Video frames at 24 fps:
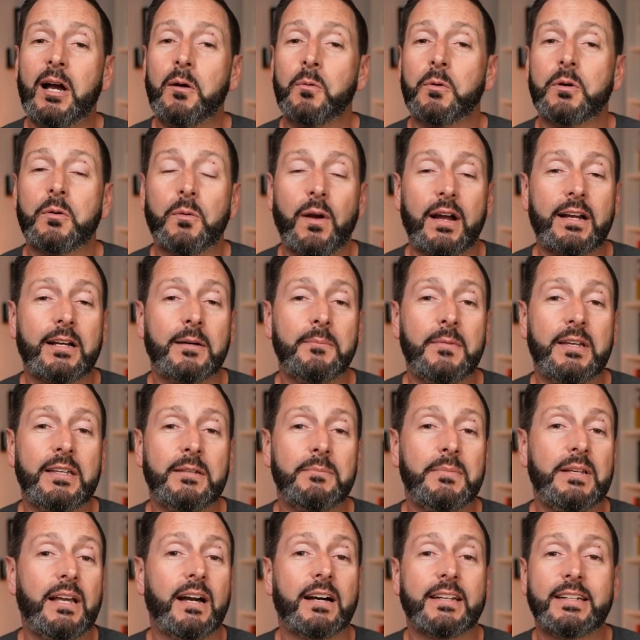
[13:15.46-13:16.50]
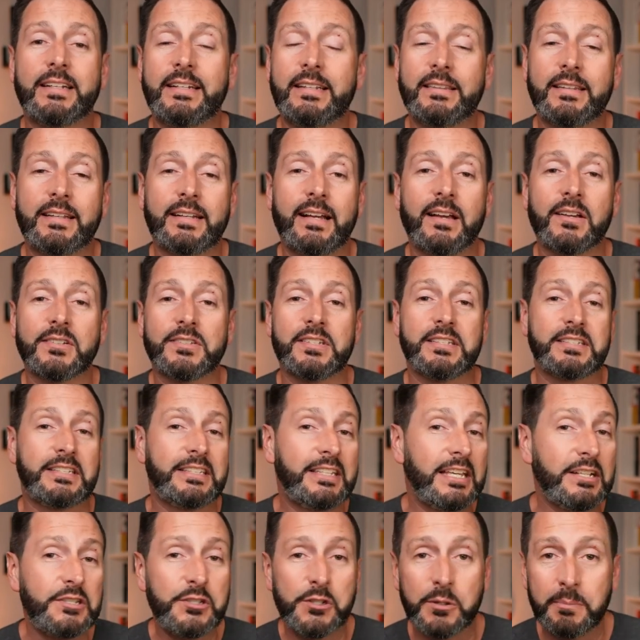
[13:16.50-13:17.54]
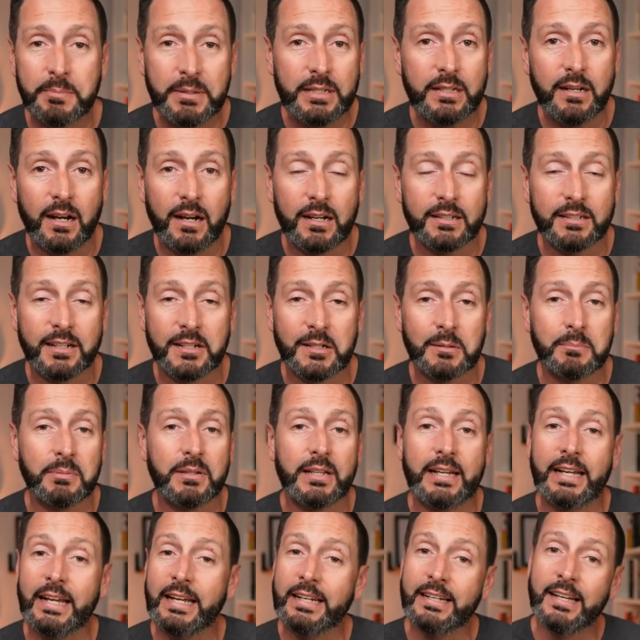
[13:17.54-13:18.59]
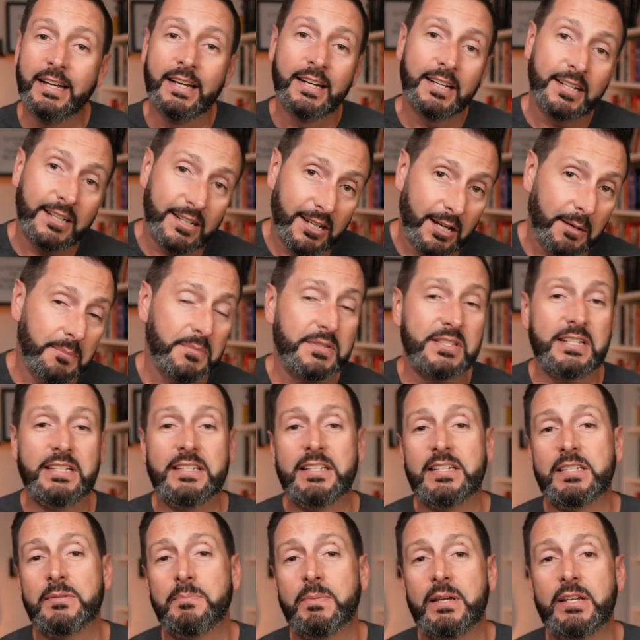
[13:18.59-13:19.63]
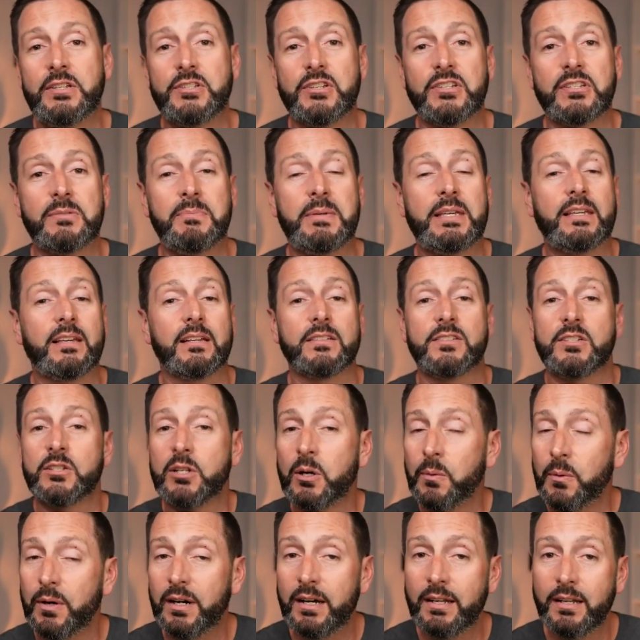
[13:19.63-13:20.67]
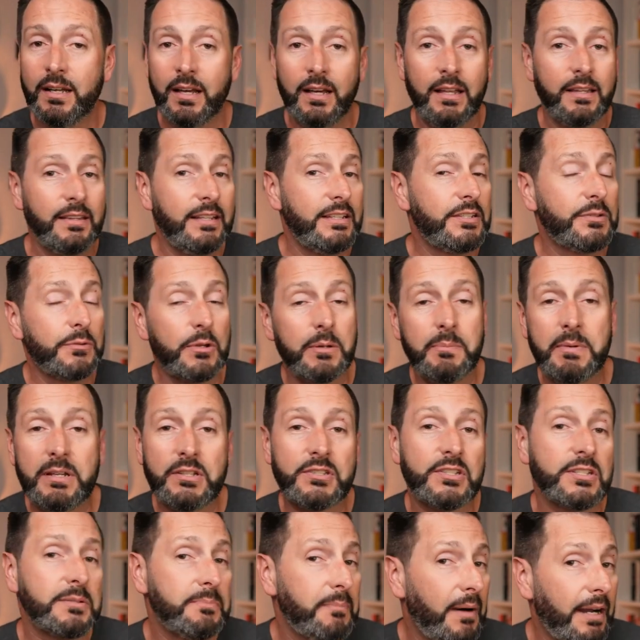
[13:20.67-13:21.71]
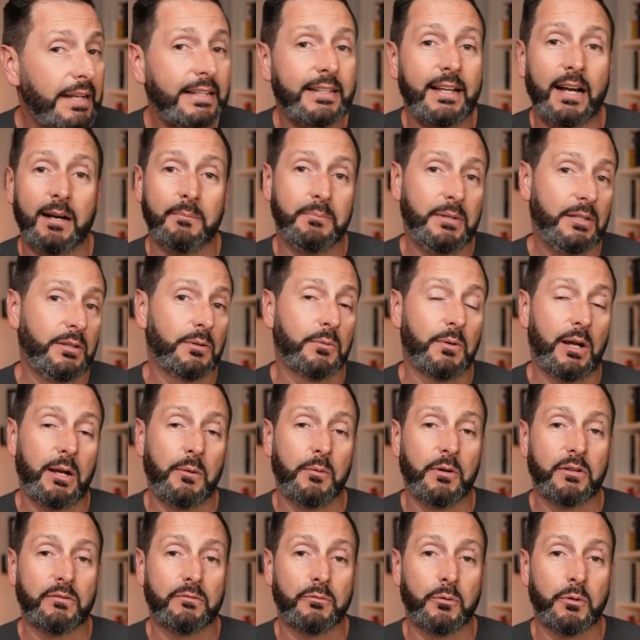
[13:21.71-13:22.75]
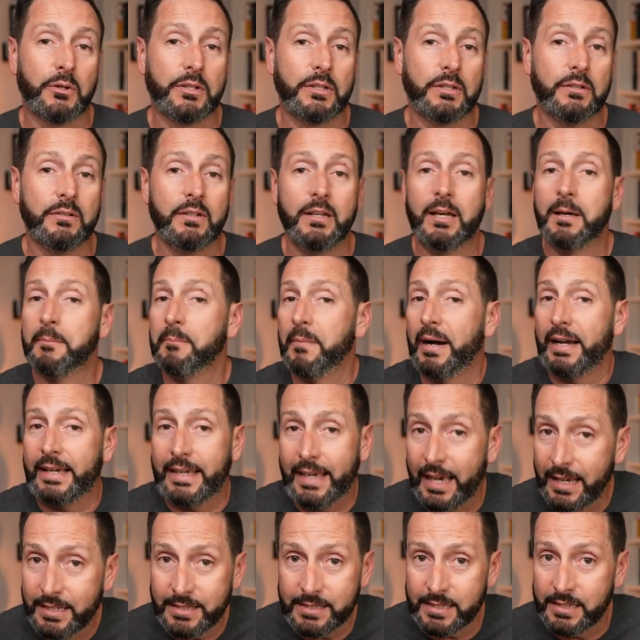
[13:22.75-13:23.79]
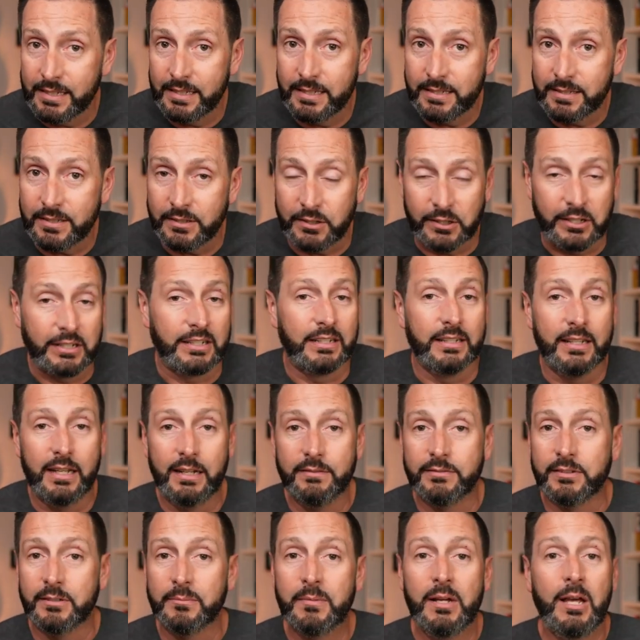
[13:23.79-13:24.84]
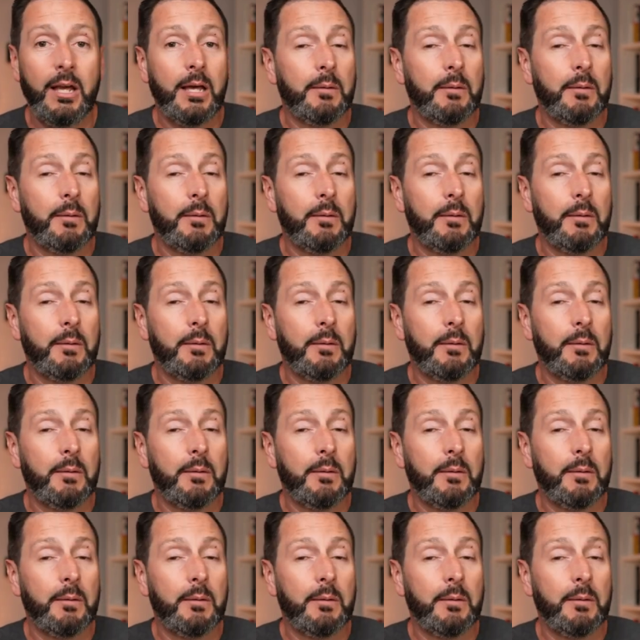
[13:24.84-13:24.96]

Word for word: I would recommend beyond anything else is get your behind on a plane, come see these beaches because you know what? These three beaches might not be the right one for you. My guess is you're gonna love them,